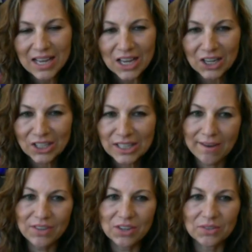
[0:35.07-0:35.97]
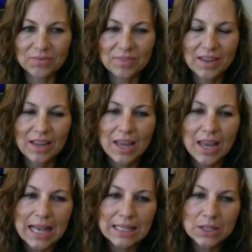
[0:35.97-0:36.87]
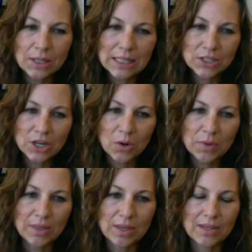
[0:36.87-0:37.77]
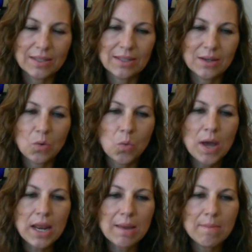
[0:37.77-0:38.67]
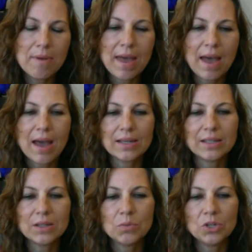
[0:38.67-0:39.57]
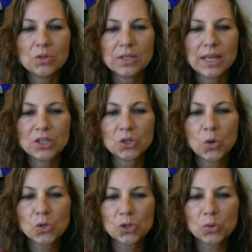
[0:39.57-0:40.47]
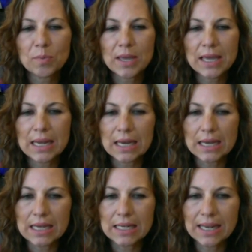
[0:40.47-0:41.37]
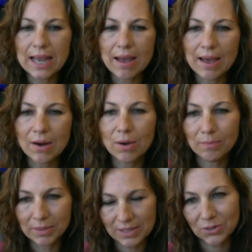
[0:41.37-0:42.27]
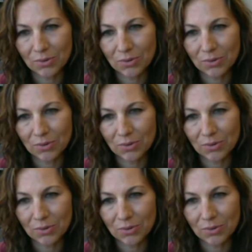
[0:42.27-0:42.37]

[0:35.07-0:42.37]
Good to have you. And so let's start with this. What impact would you say social media has had on business